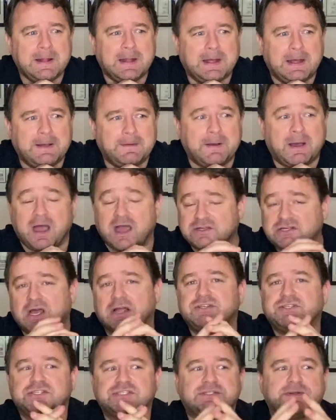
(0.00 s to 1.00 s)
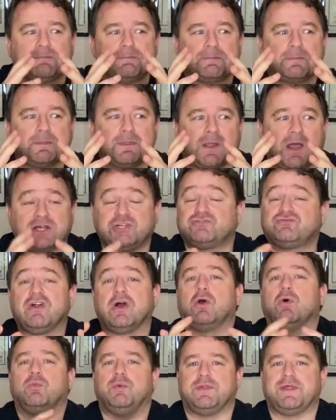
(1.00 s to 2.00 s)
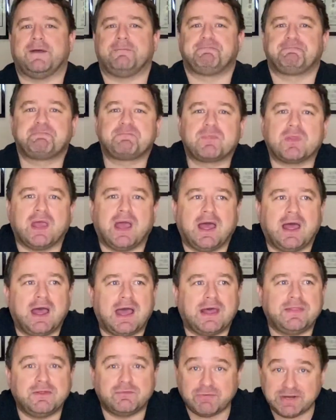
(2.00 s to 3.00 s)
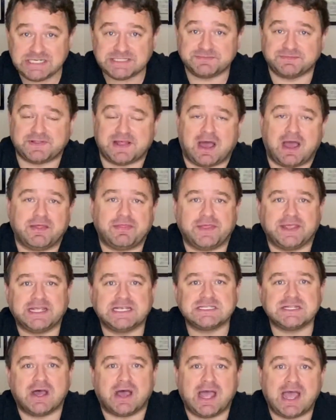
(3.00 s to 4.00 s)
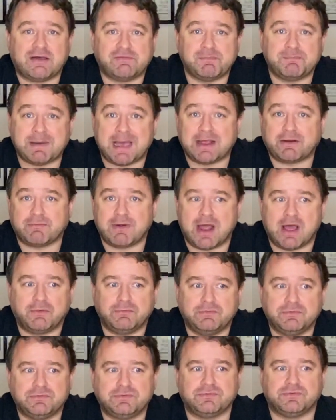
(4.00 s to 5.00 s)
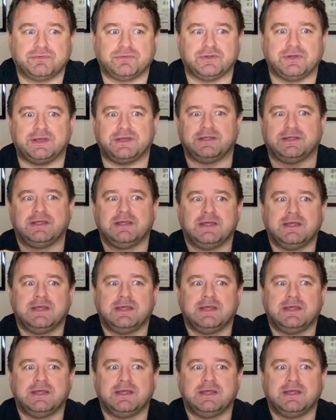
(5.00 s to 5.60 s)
I struggle with it. And the reason for that, I think, is that I have a background that